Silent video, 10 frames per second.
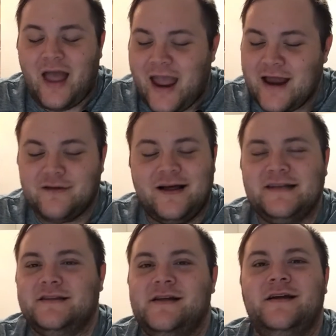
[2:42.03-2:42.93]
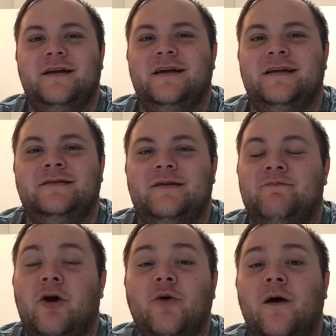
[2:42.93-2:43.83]
And last thing is that
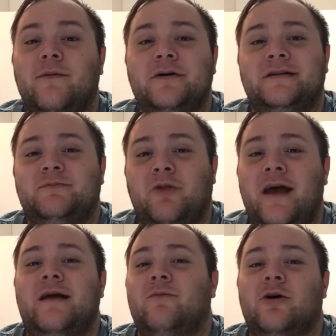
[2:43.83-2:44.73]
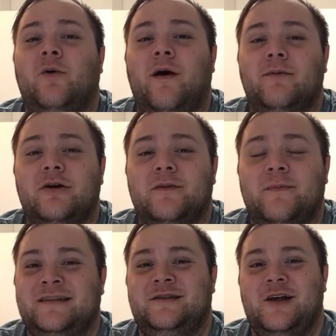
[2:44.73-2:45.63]
Mark Wahlberg is playing Mark Wahlberg.
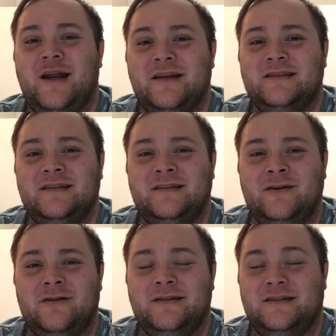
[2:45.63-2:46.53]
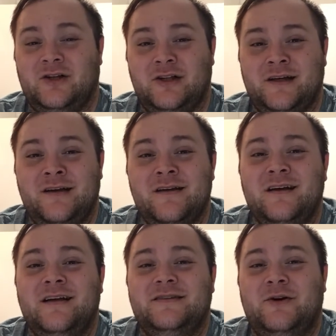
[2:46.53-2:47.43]
It's not necessarily Sully.
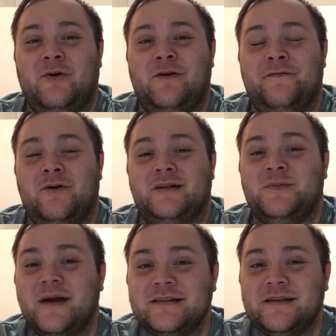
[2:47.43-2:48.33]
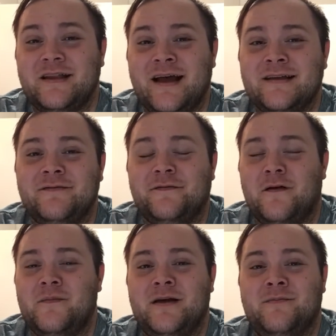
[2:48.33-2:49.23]
So if you're expecting that
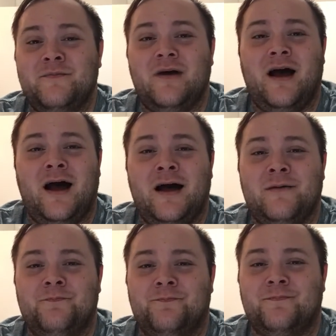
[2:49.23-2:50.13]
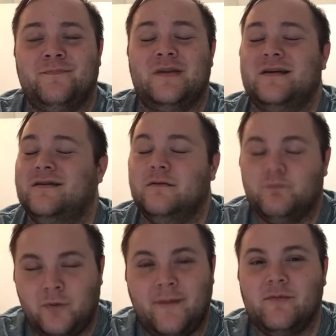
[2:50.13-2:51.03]
from him,
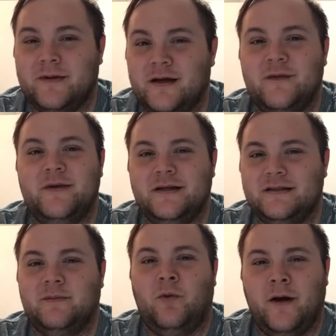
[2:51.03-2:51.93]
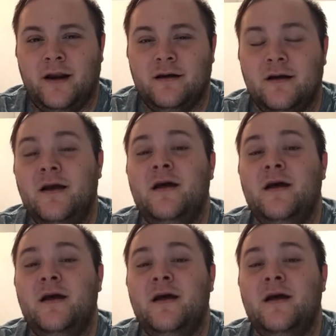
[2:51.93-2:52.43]
probably going to be disappointed.